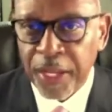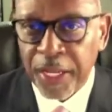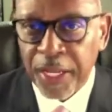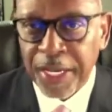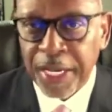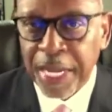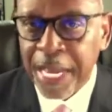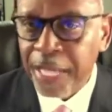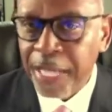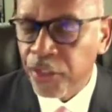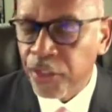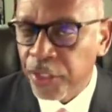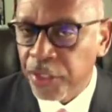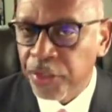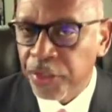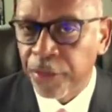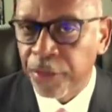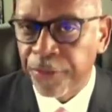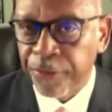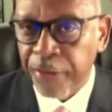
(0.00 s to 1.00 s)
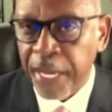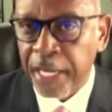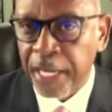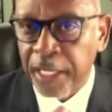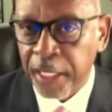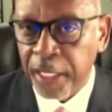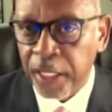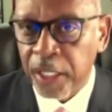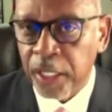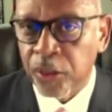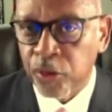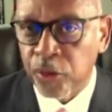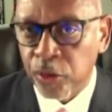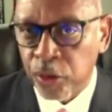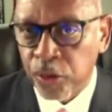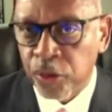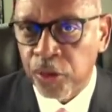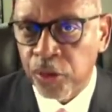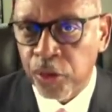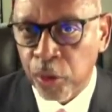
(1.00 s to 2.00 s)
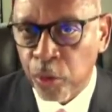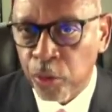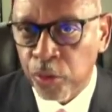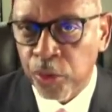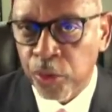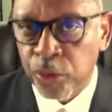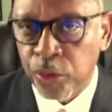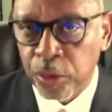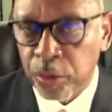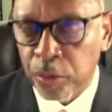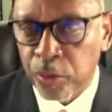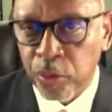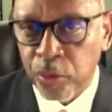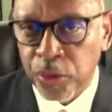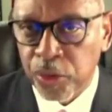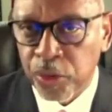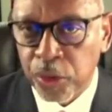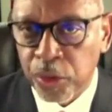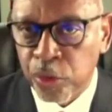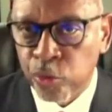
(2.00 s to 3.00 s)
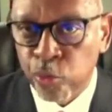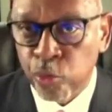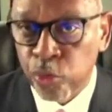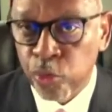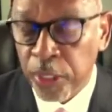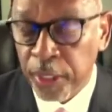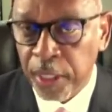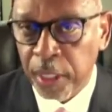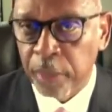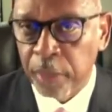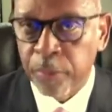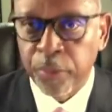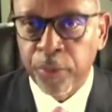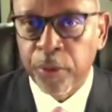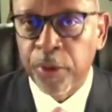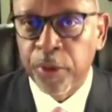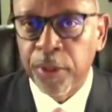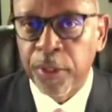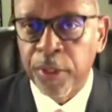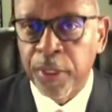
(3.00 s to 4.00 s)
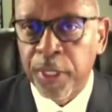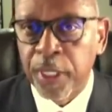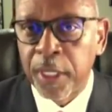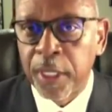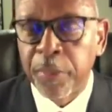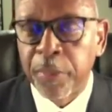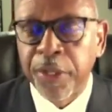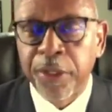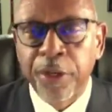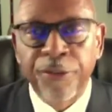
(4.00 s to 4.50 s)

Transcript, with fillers: not just the fact that he's a soldier, which is really important, but the